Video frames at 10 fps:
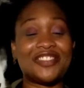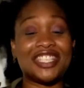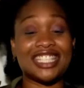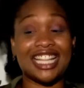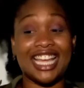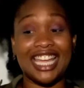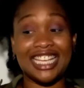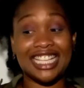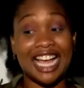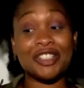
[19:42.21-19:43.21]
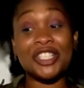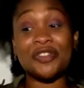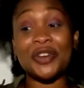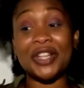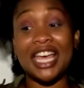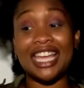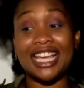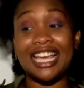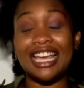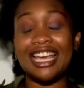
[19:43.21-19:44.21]
just, like, I just felt like
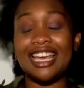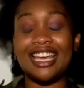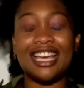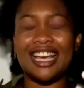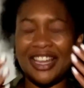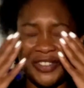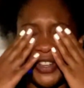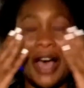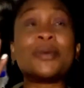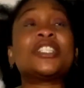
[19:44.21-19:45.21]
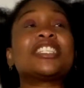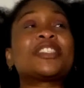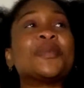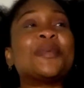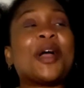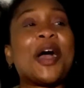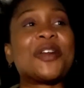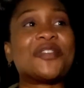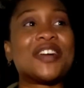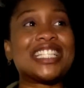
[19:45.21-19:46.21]
I don't know, I was just so proud
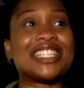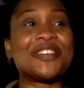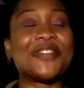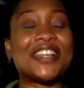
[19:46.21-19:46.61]
of myself.